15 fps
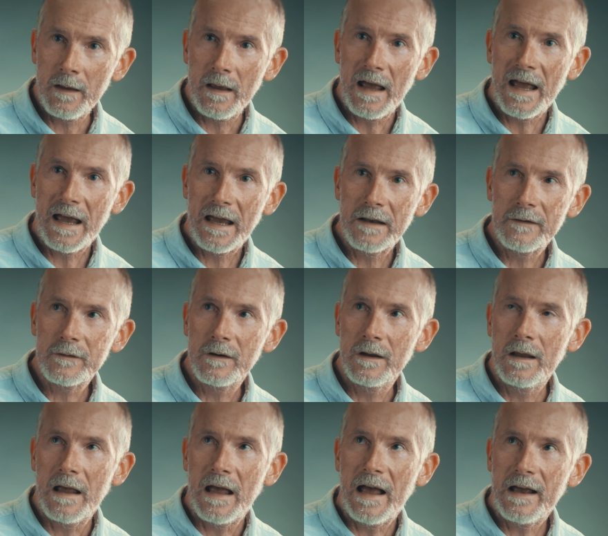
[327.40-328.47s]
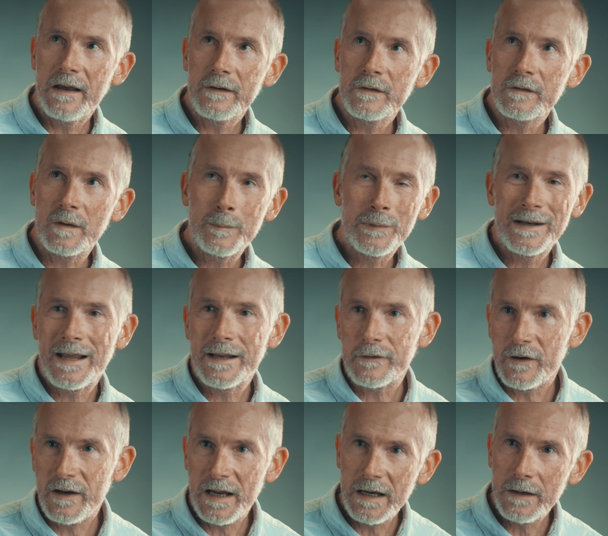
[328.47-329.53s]
And as the planet
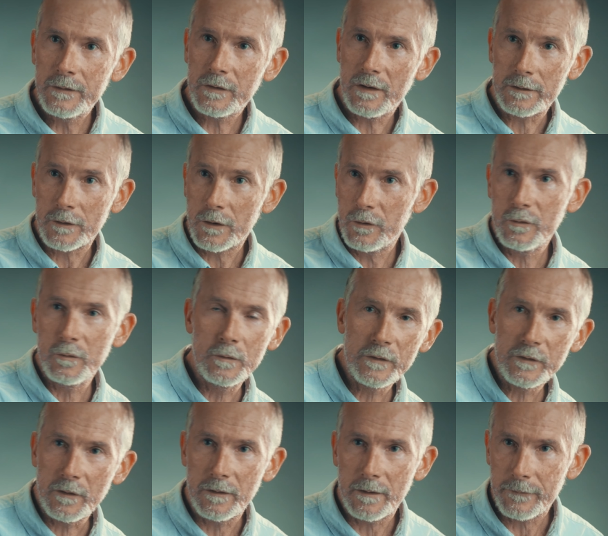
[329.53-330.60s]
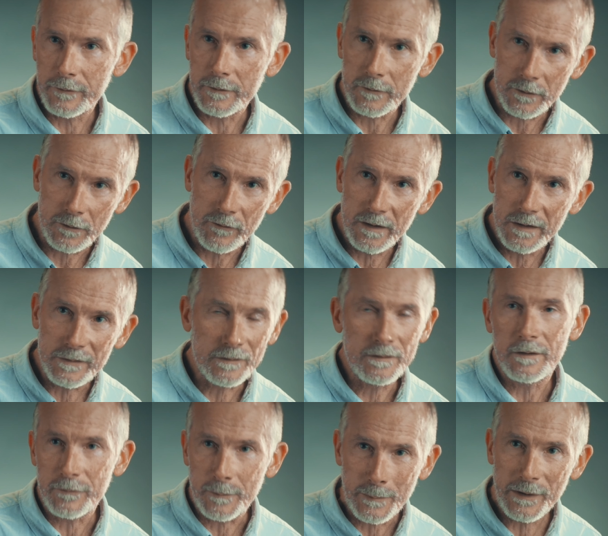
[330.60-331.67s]
heats and cools to different degrees in
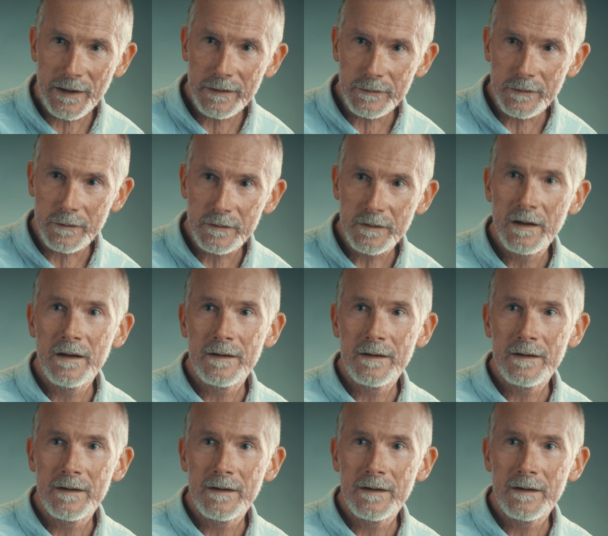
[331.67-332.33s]
different places,